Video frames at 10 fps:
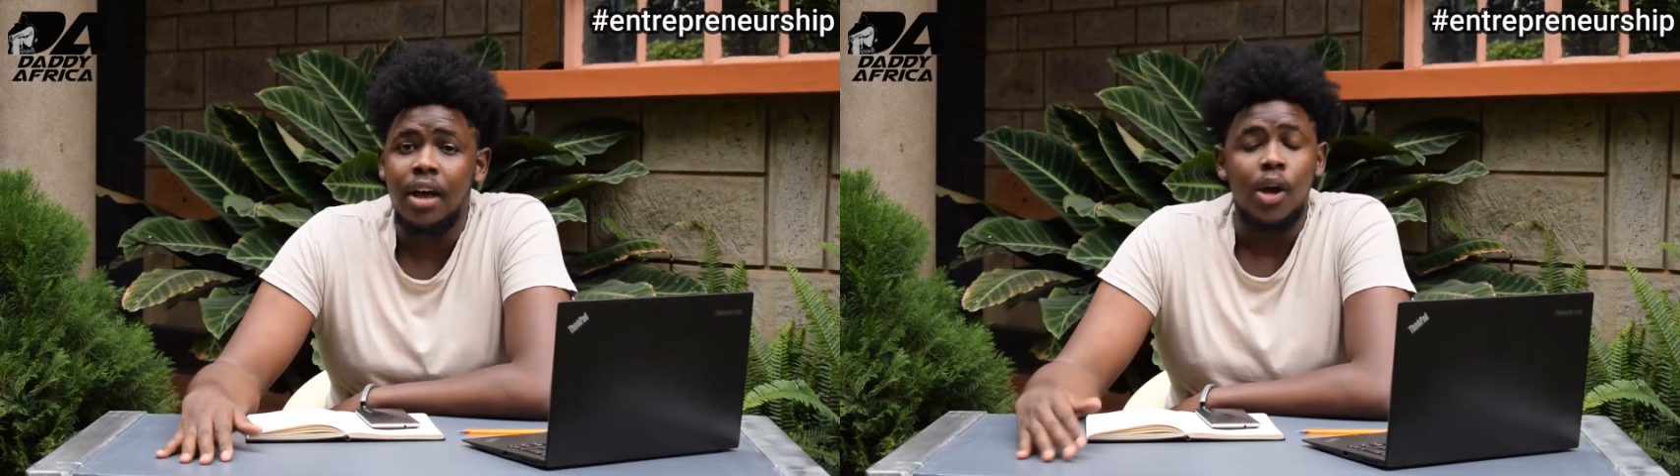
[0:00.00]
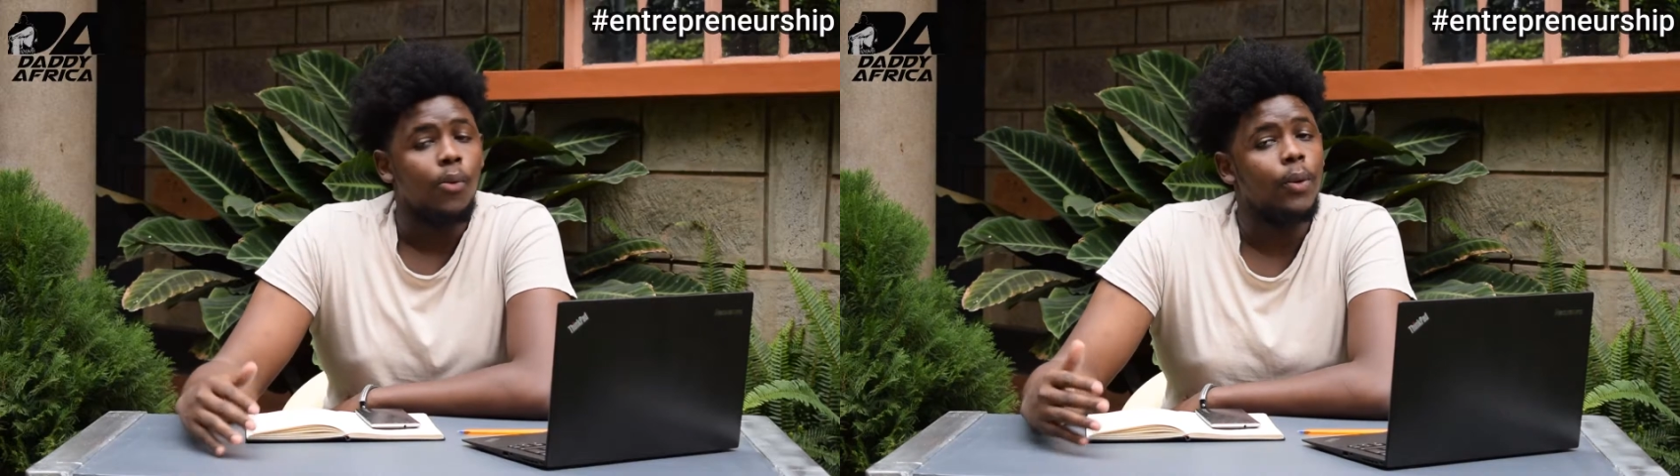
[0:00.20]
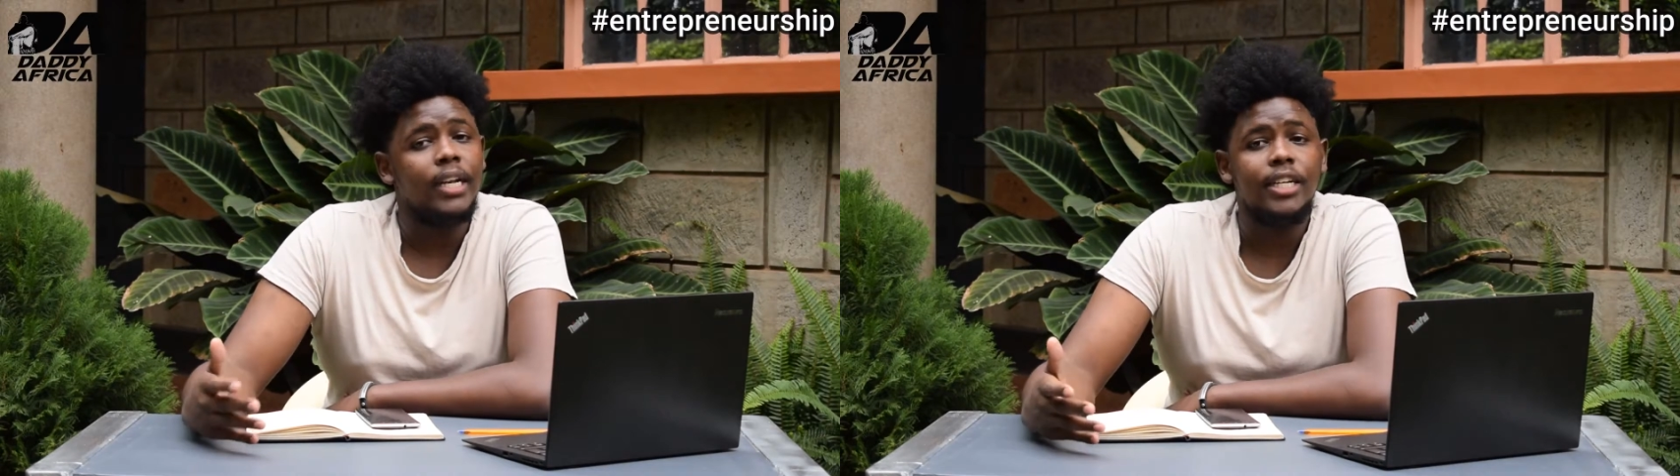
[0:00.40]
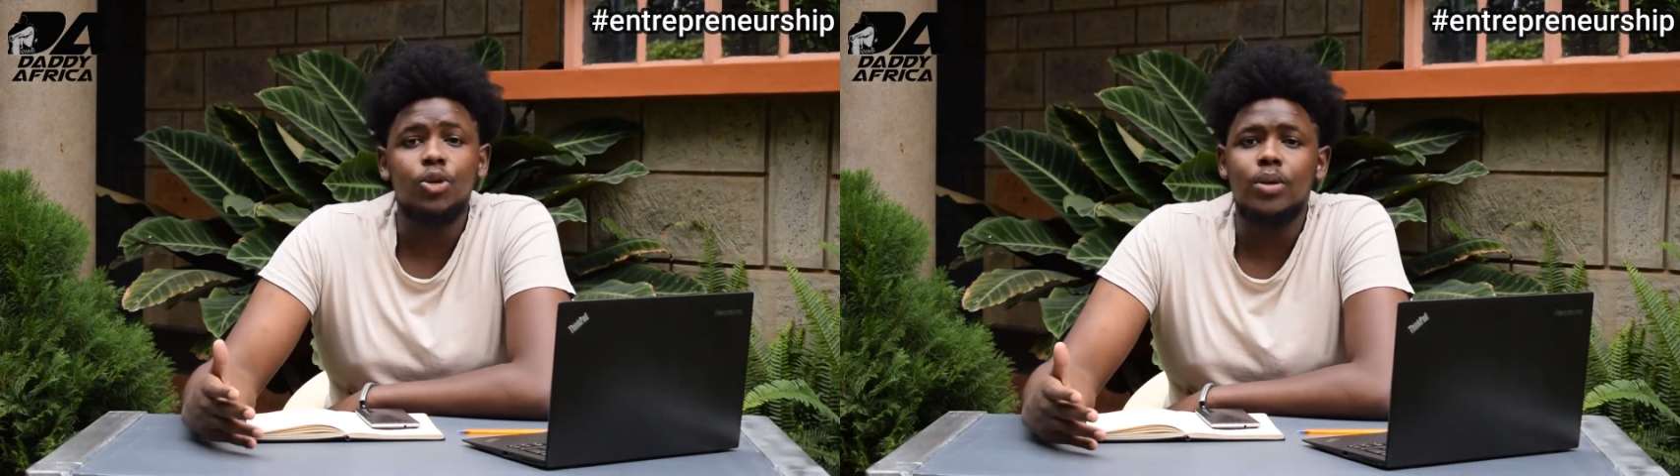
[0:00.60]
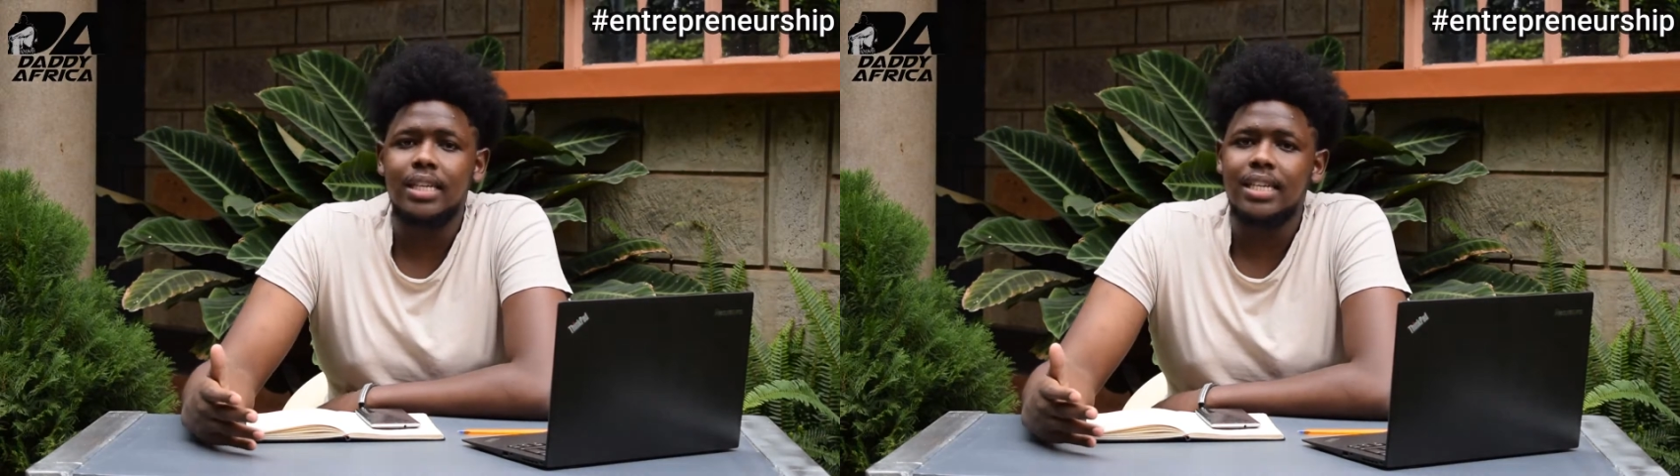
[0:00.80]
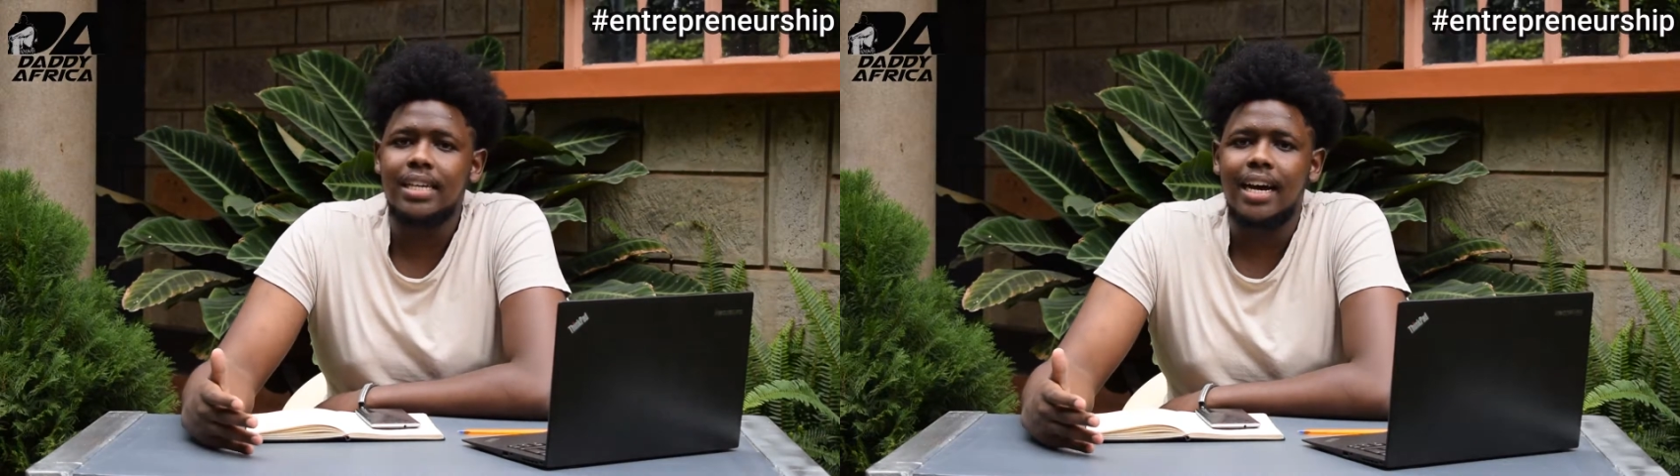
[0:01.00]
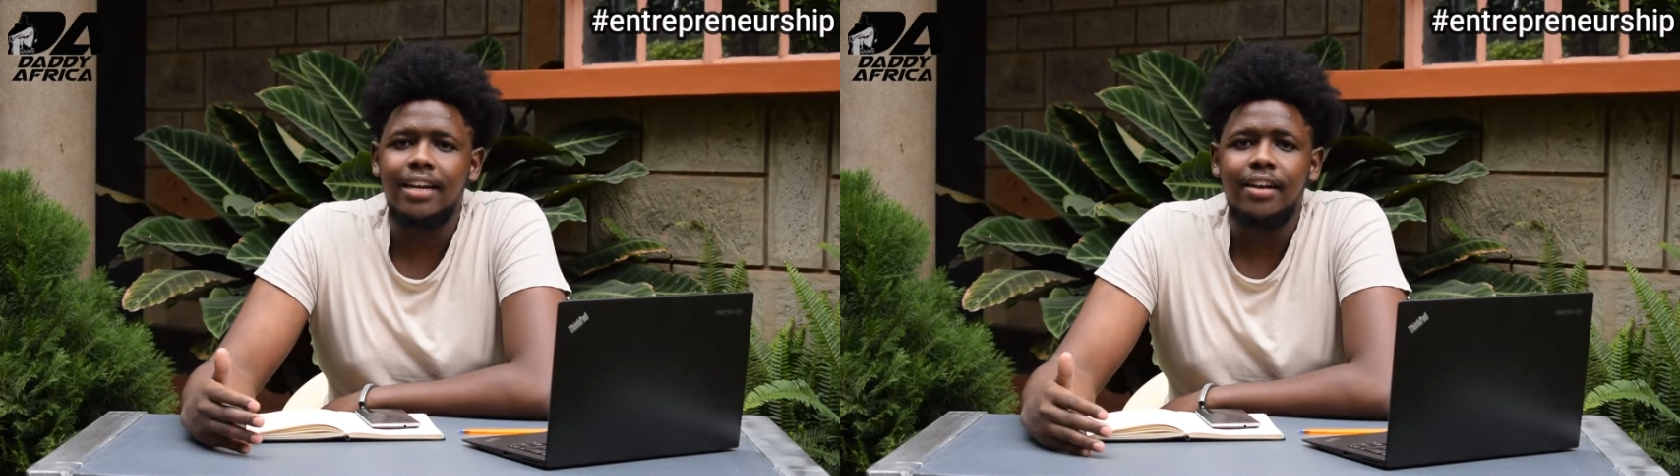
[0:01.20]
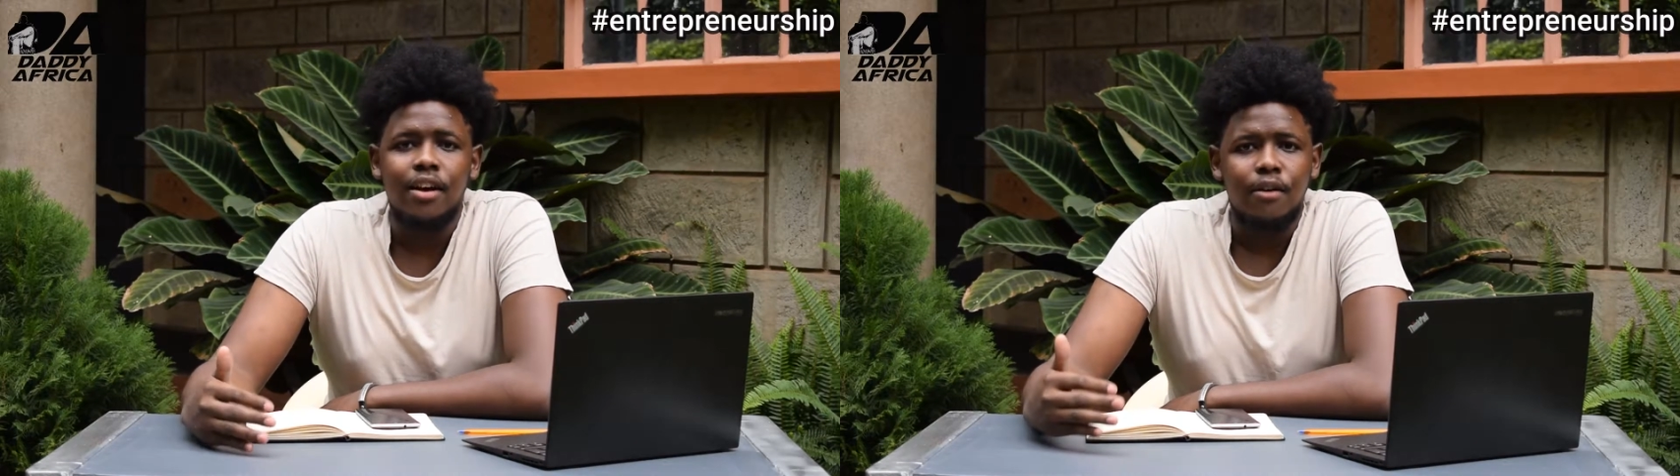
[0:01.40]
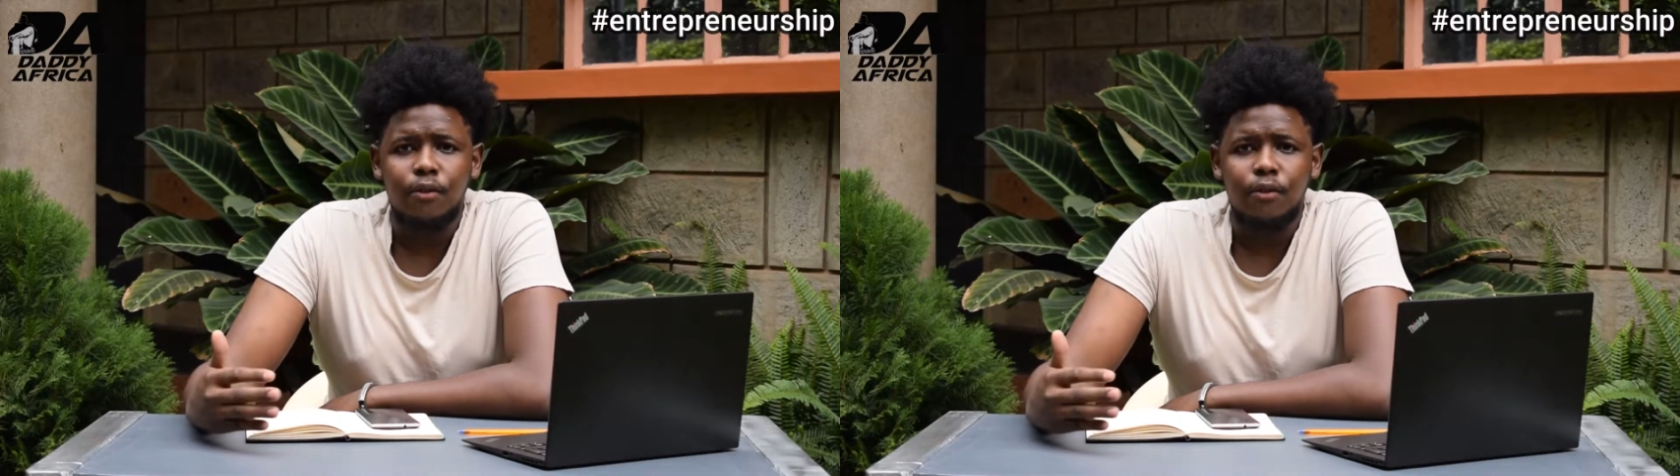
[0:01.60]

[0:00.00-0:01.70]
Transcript: we need to understand, for